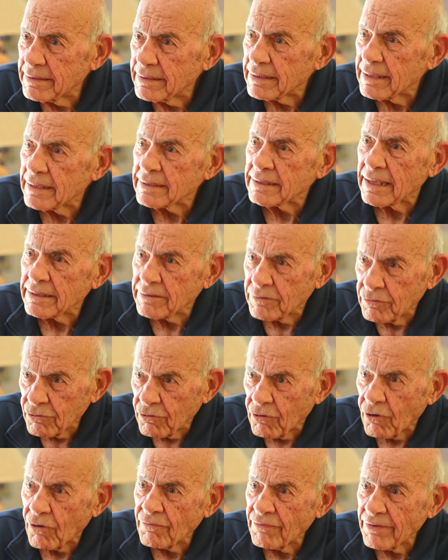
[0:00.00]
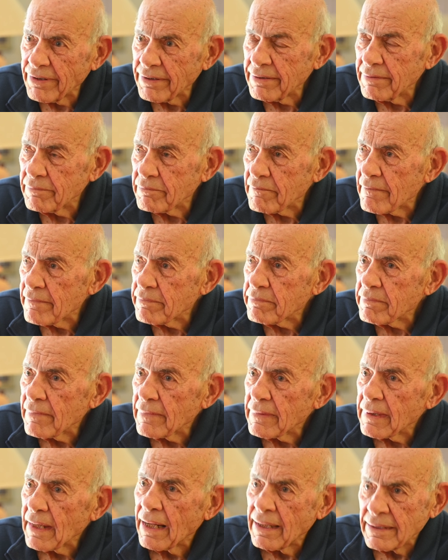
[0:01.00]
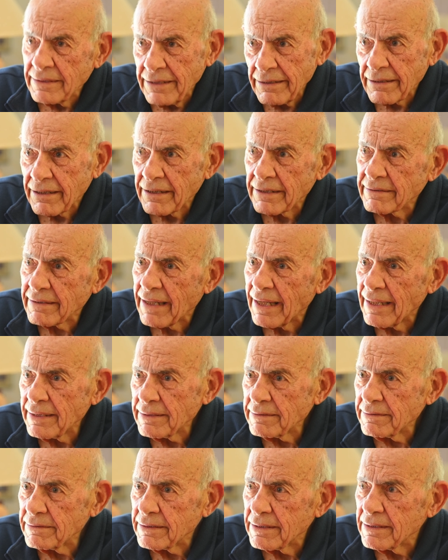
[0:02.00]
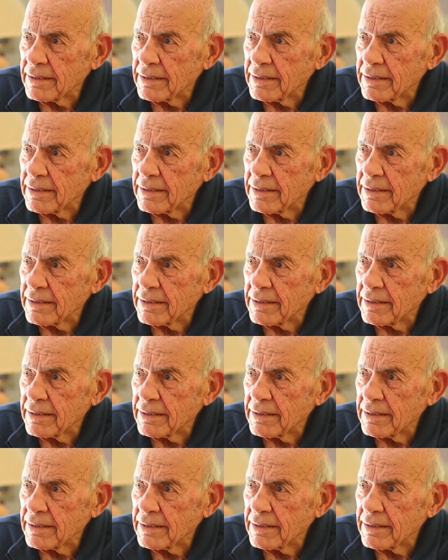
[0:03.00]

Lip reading: and I took over, and he retired.